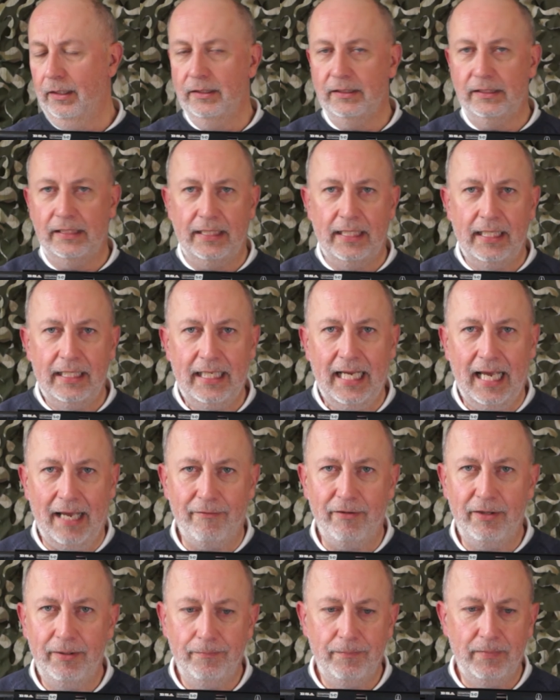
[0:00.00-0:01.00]
So there you
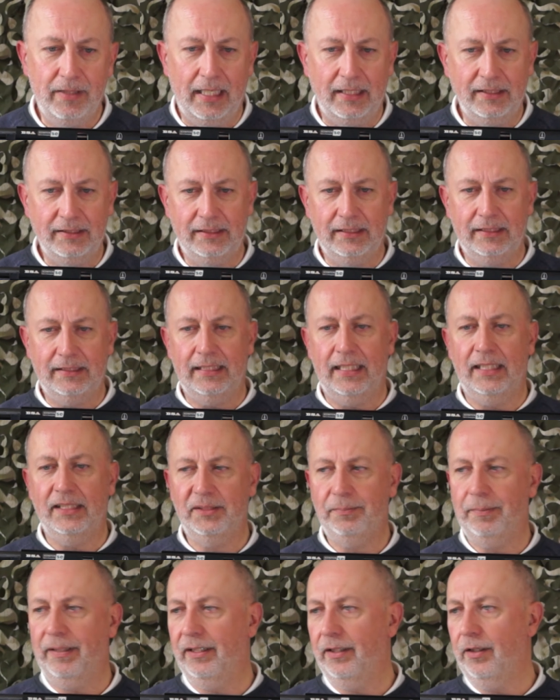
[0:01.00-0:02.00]
have it, that's the tech
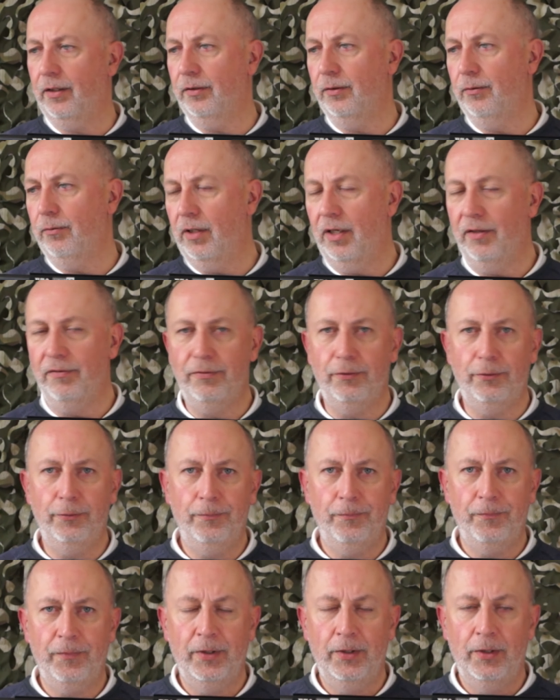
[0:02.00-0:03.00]
spec on the rifle.